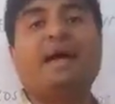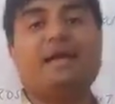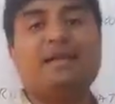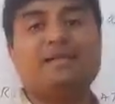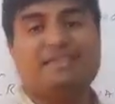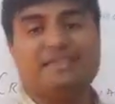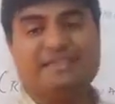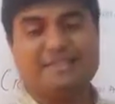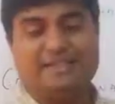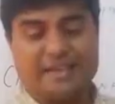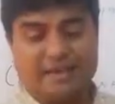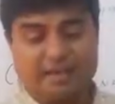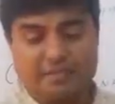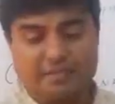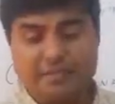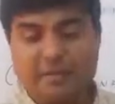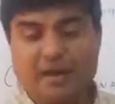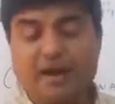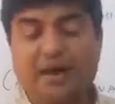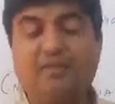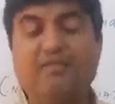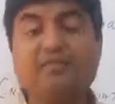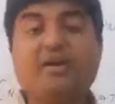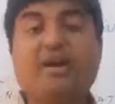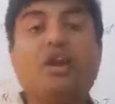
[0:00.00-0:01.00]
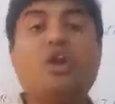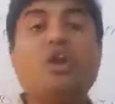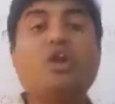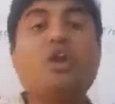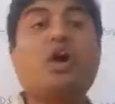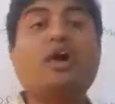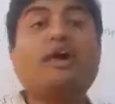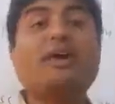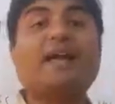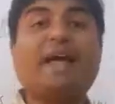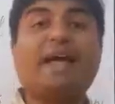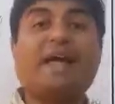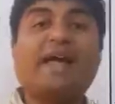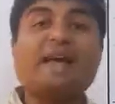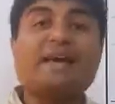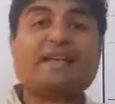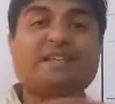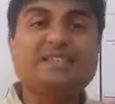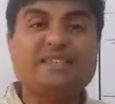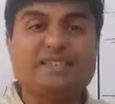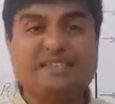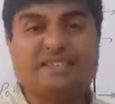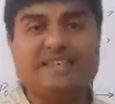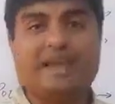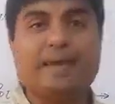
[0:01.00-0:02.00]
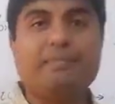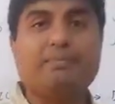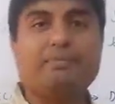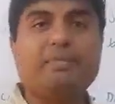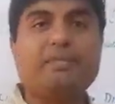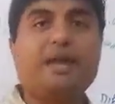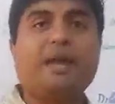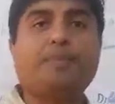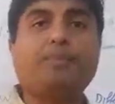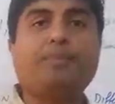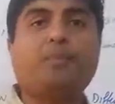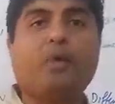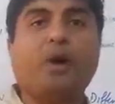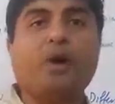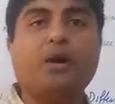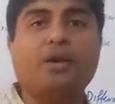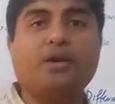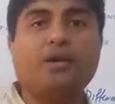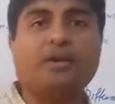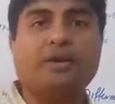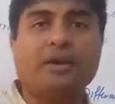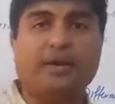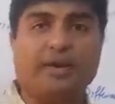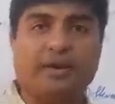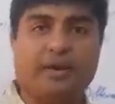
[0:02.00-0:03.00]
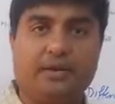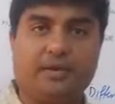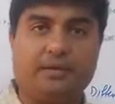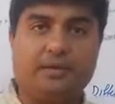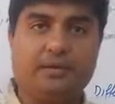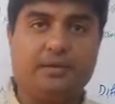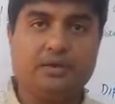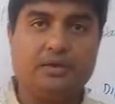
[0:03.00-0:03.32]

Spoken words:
stigma will not accept that pollen grain.